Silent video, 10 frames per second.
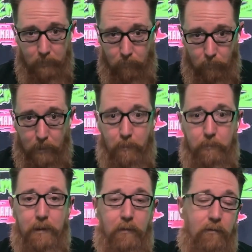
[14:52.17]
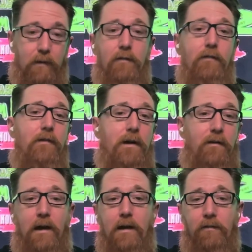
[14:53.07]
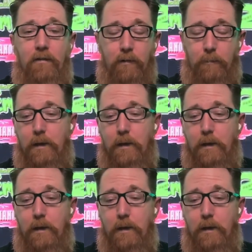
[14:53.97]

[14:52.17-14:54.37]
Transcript: as well because these are fantastic